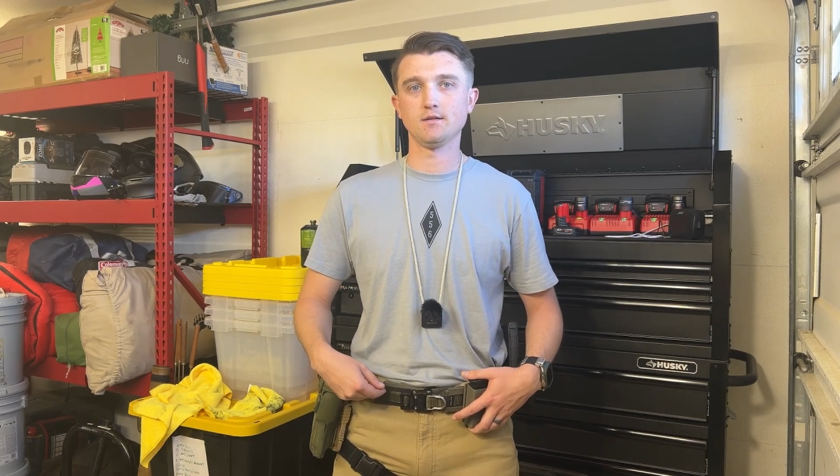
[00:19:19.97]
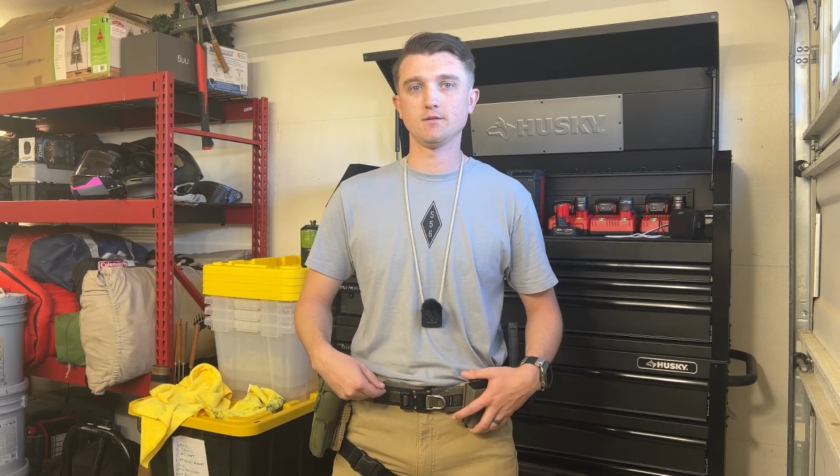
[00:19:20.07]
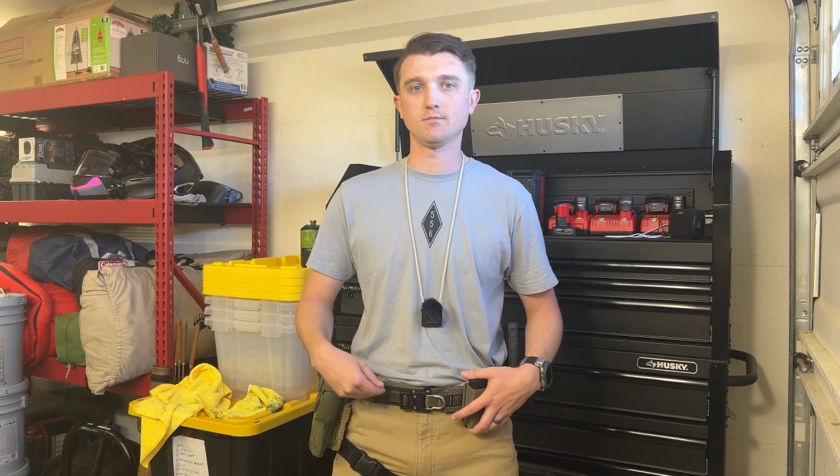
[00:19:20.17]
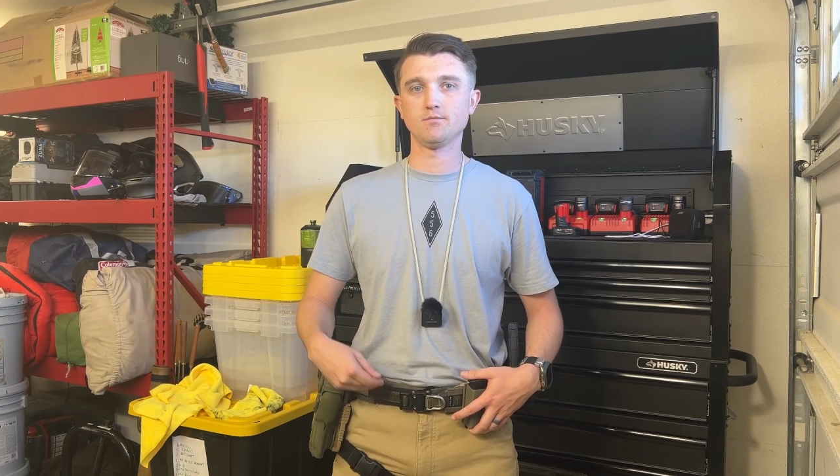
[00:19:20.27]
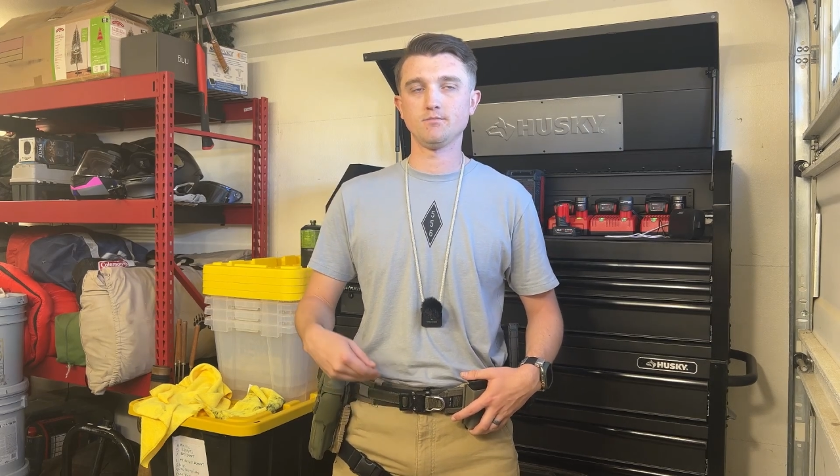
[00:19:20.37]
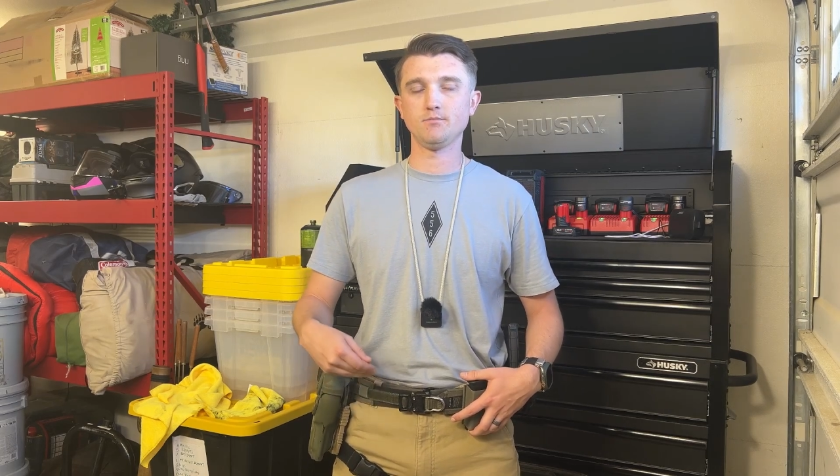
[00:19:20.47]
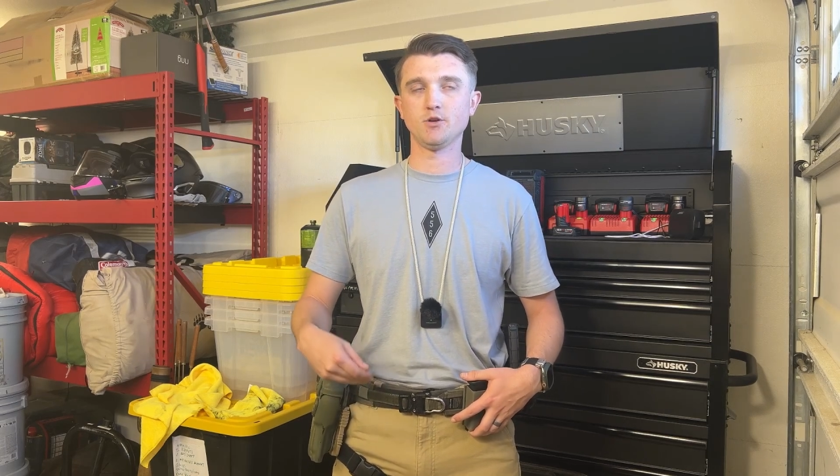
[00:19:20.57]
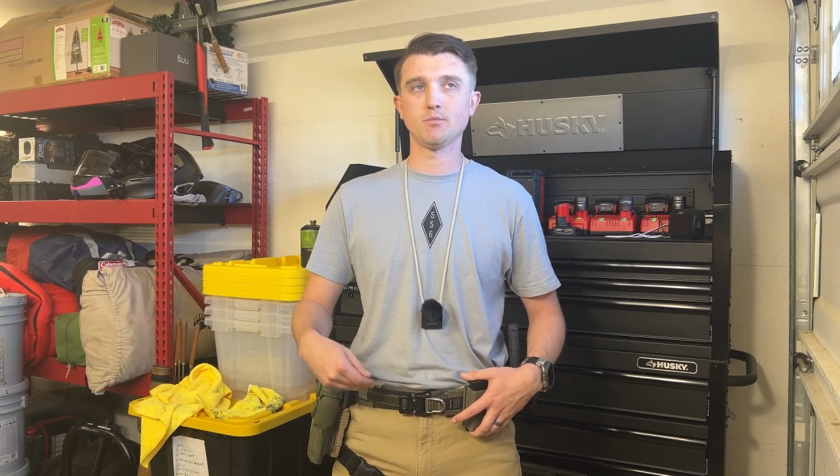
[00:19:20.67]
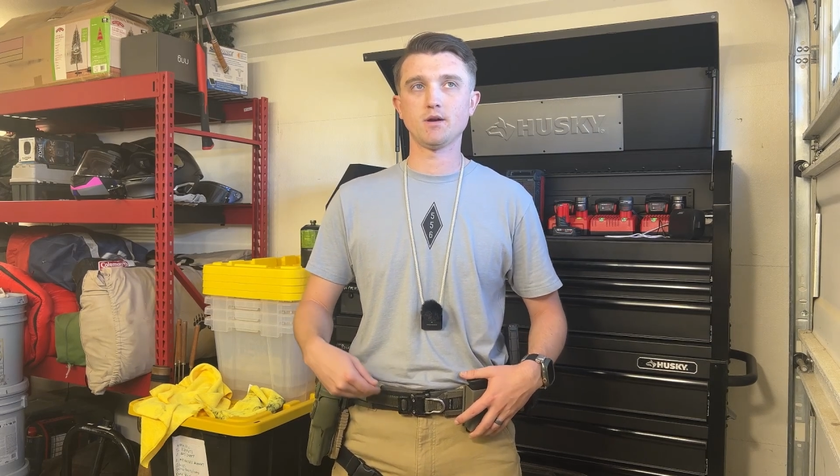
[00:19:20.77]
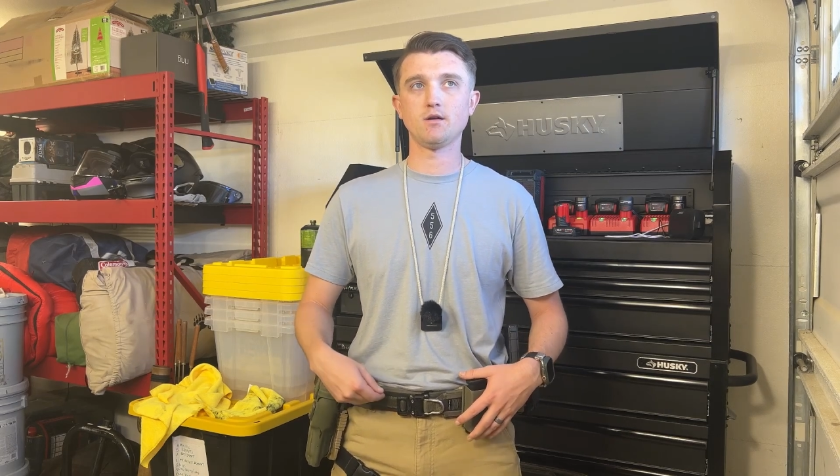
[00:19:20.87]

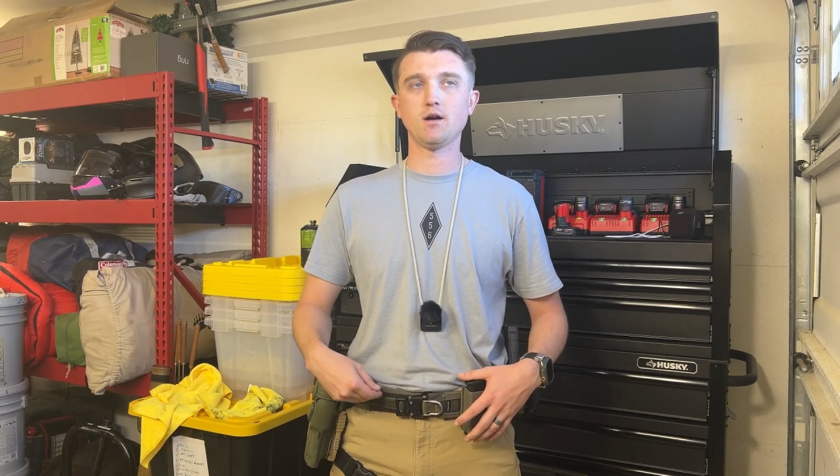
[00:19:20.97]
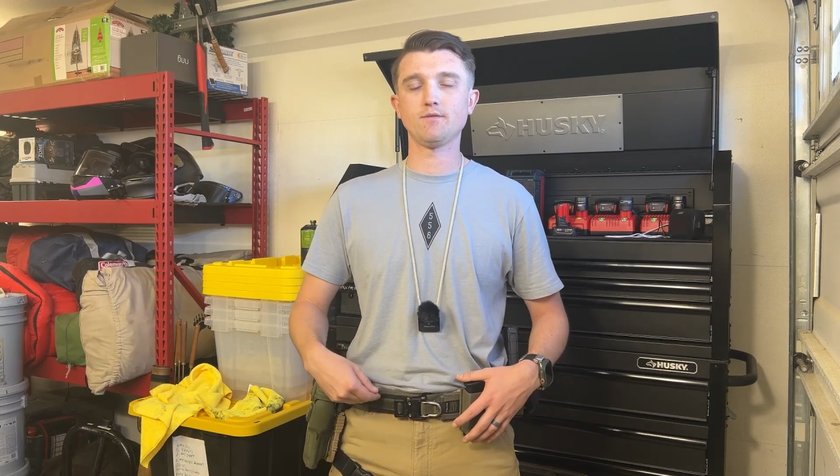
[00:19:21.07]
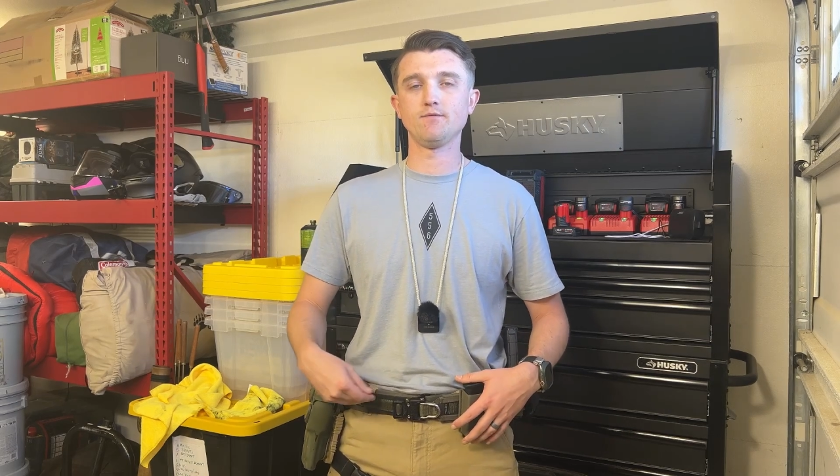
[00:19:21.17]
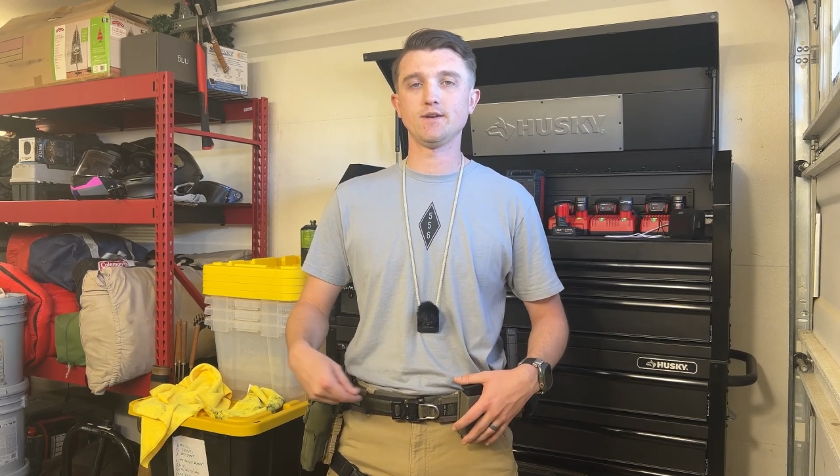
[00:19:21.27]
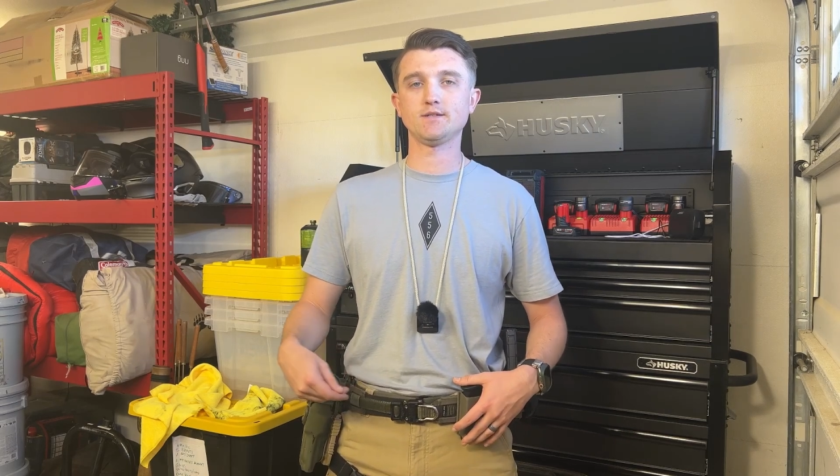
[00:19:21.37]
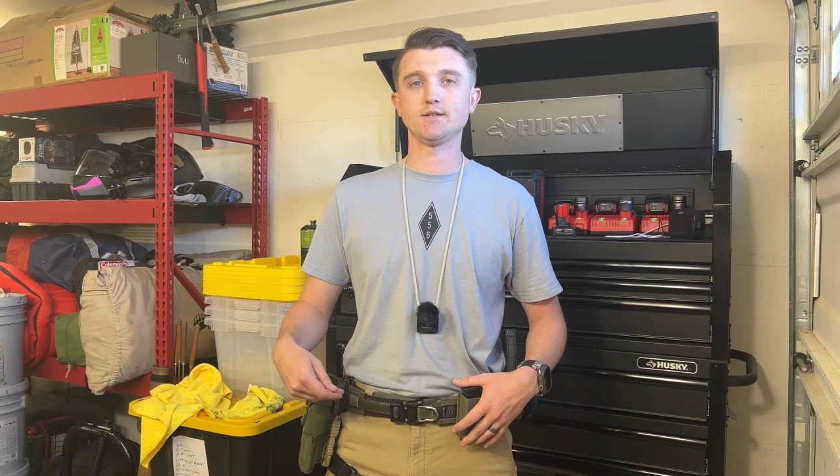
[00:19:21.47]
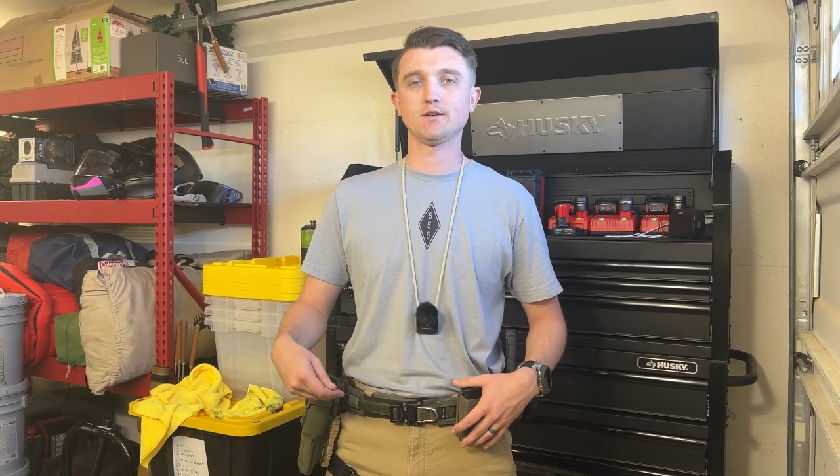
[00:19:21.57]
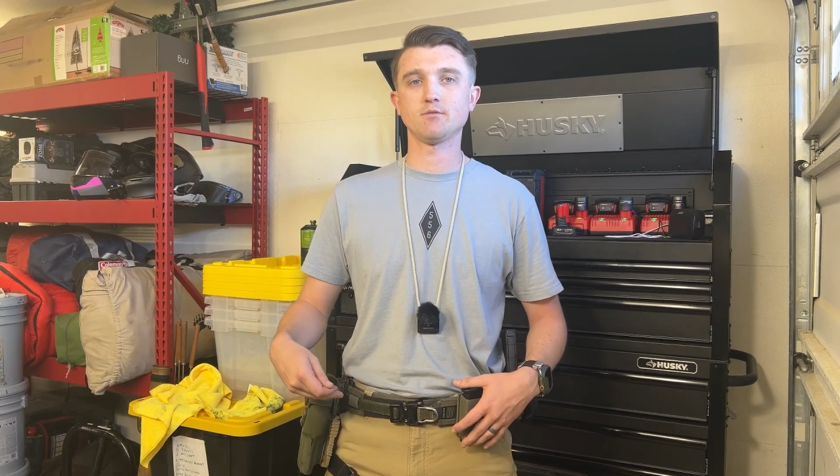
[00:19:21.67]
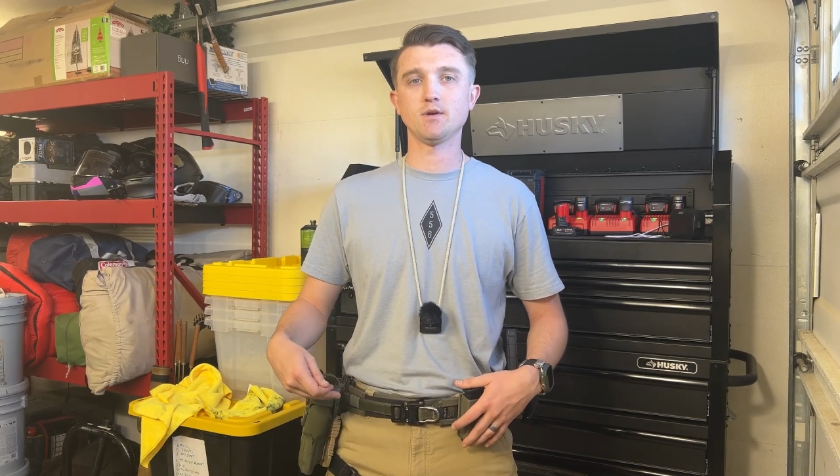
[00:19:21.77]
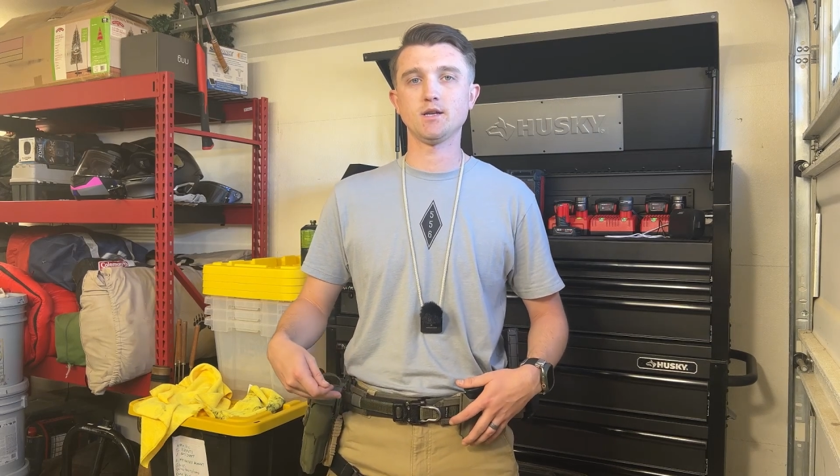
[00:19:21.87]
You're better off
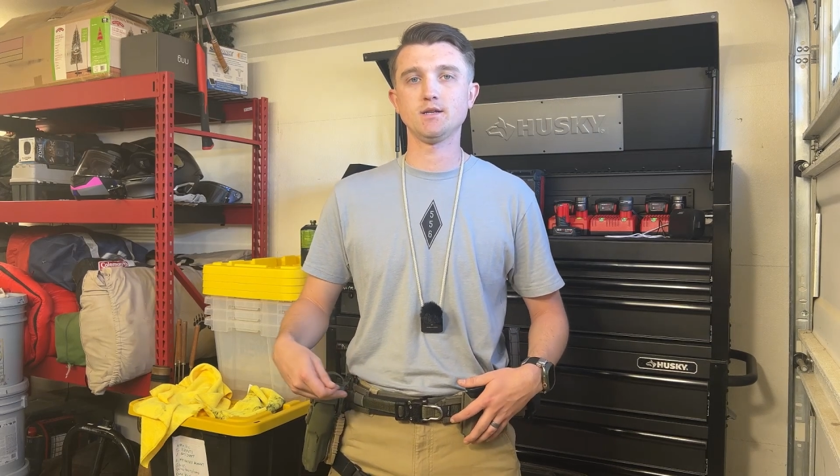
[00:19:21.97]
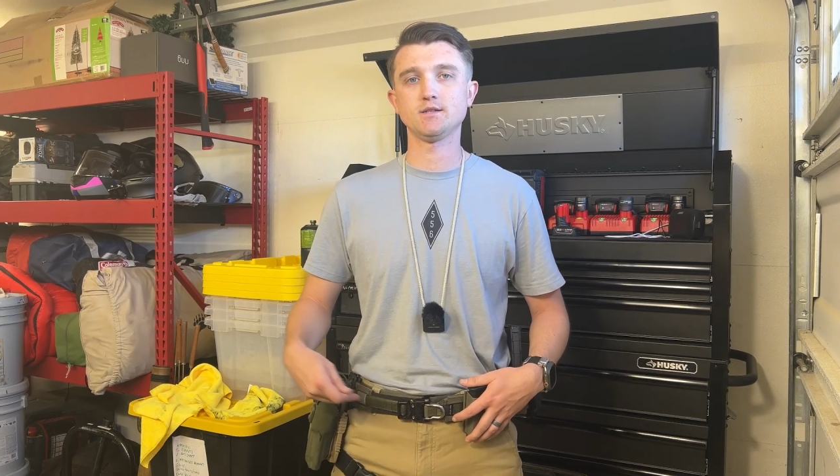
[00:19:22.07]
investing your money